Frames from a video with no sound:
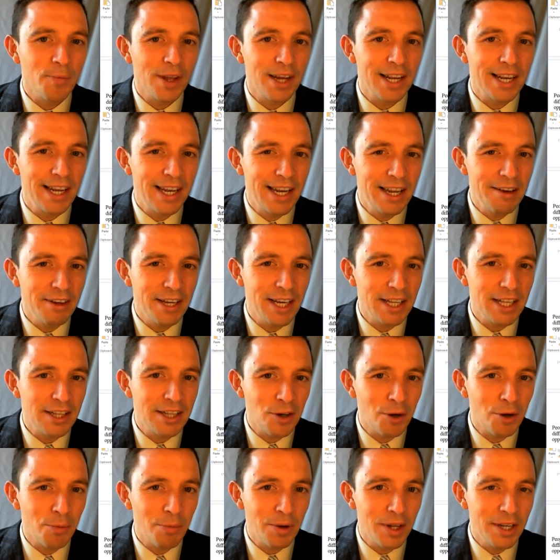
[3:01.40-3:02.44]
living in
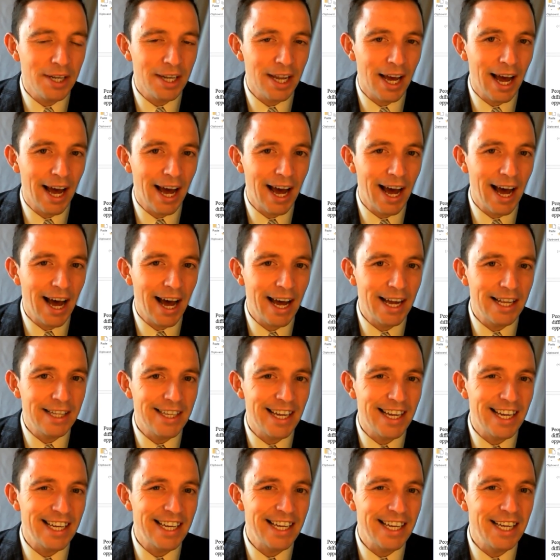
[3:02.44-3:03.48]
Dublin and
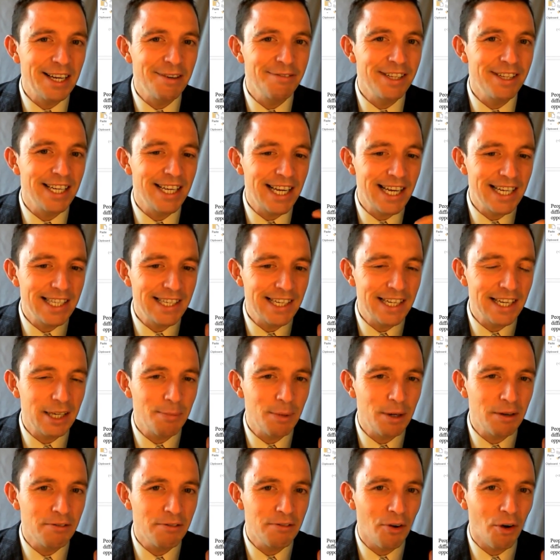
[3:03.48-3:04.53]
he lived in Italy
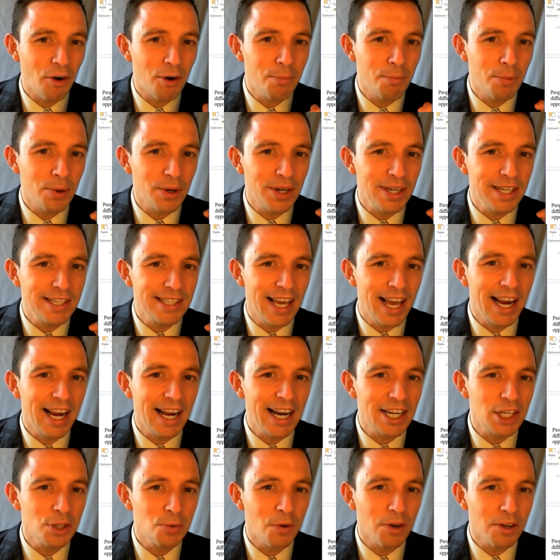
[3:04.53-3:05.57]
before but his
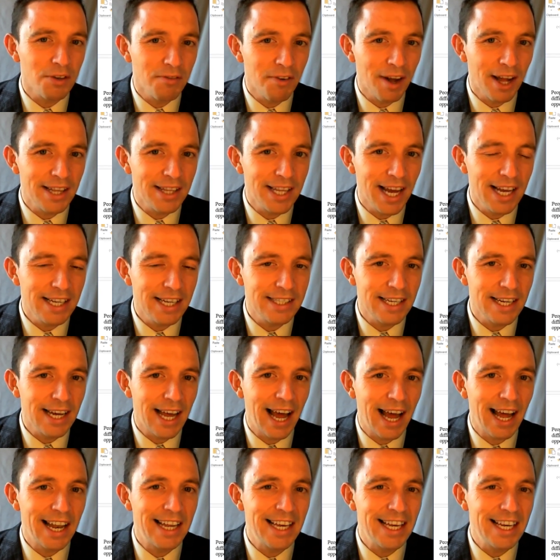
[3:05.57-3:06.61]
English was fantastic
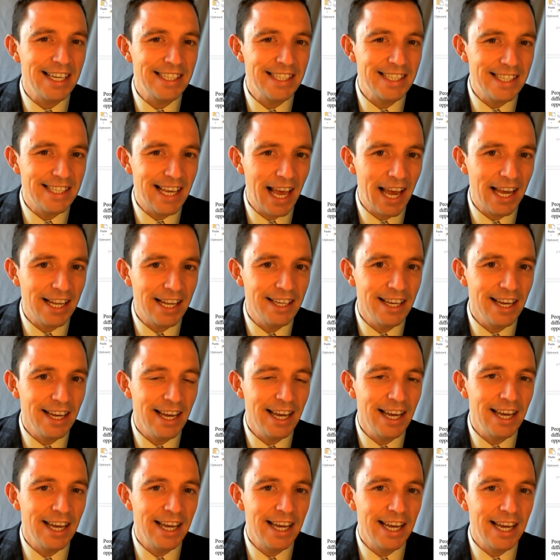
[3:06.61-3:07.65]
and he said
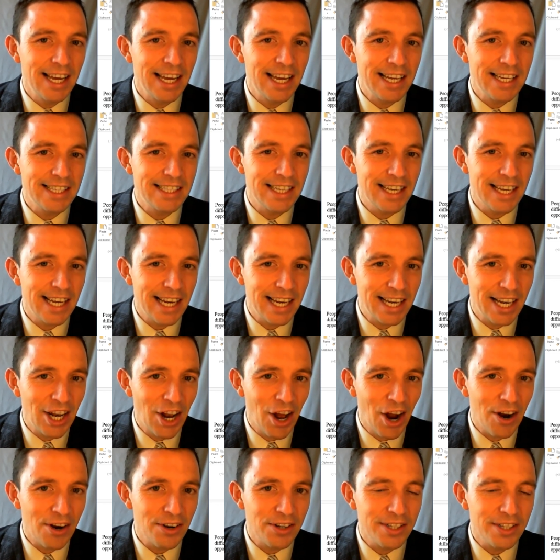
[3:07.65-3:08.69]
his he
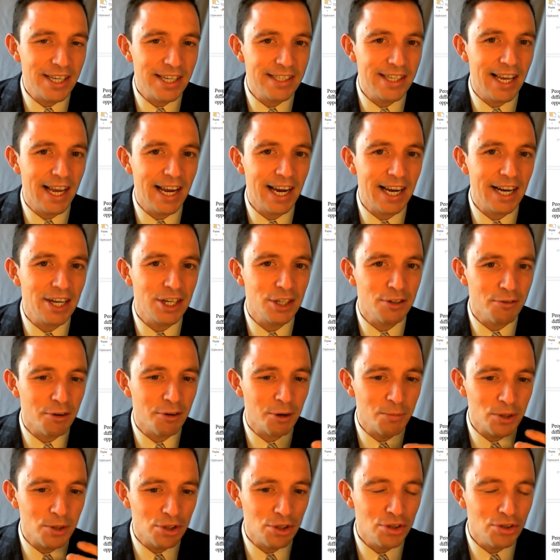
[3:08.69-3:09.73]
learned his English
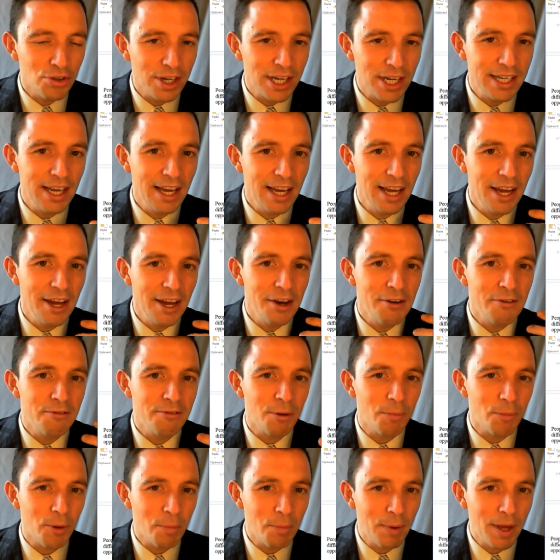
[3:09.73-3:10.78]
from the street
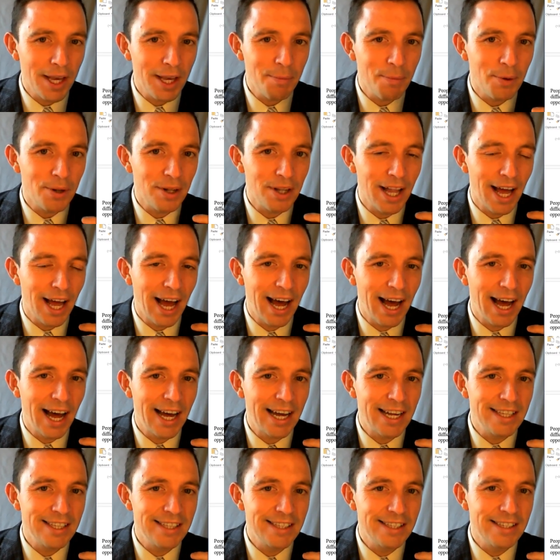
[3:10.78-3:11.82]
from the people
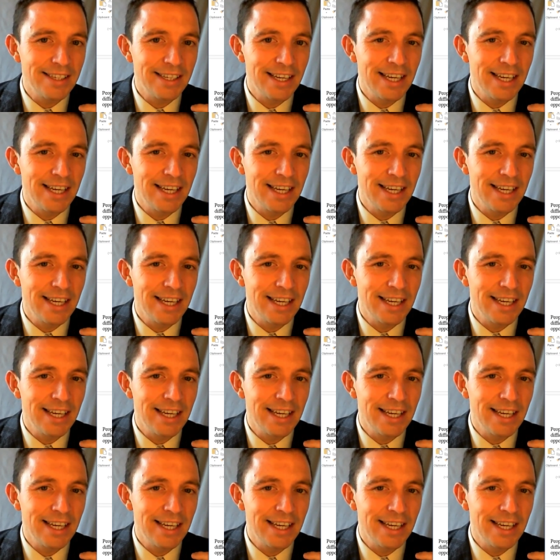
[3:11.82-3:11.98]
and